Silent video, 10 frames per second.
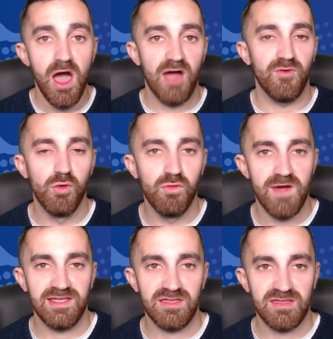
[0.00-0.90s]
I've
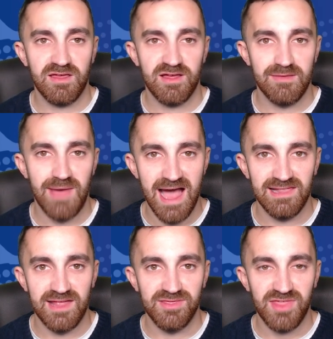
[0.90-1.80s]
already discussed him at
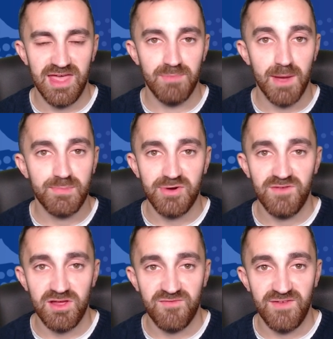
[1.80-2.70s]
length in my
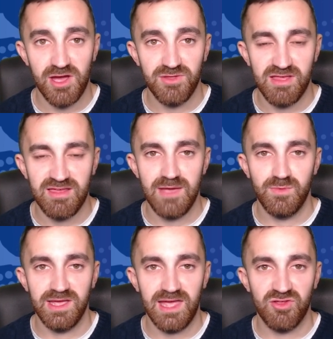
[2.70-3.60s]
previous video this game
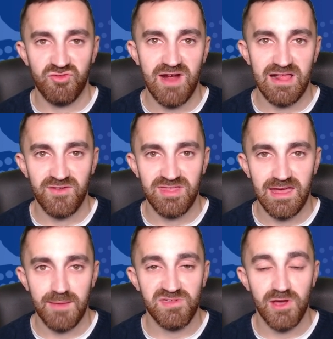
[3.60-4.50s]
week in the transfer
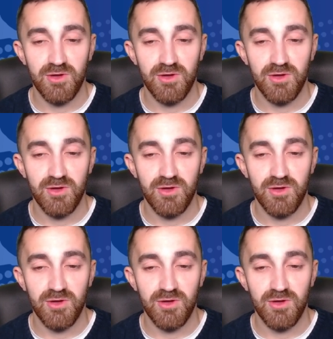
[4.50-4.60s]
tips. So